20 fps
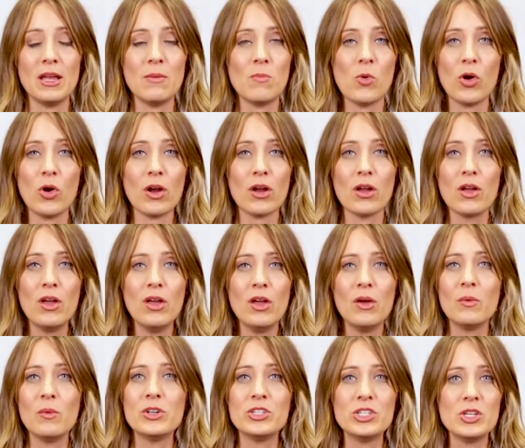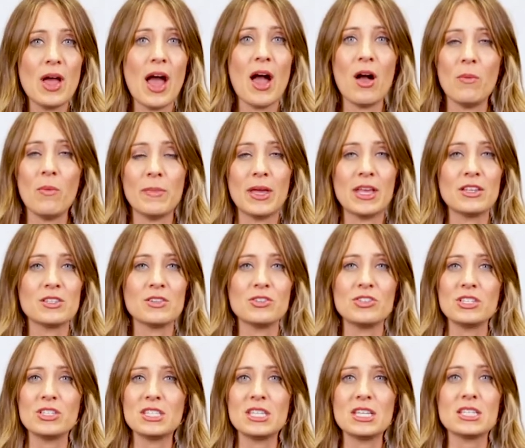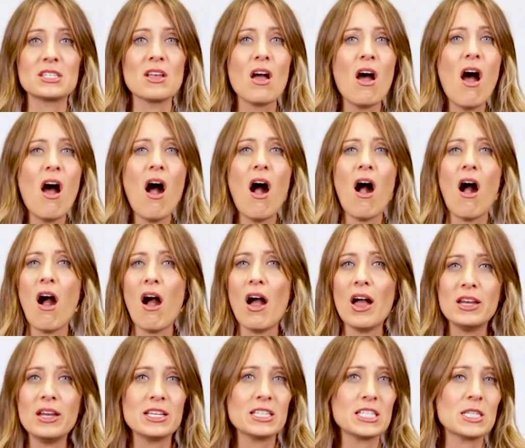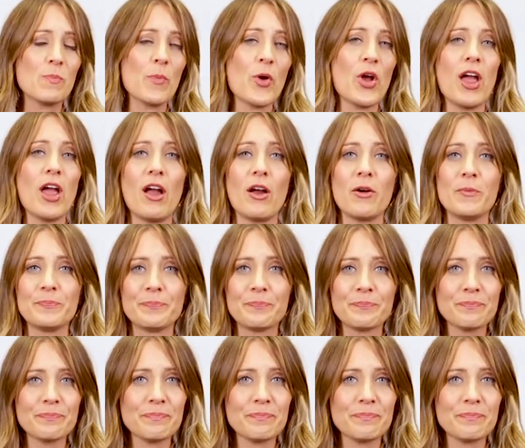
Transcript: anymore. Would You help me? So just this honest prayer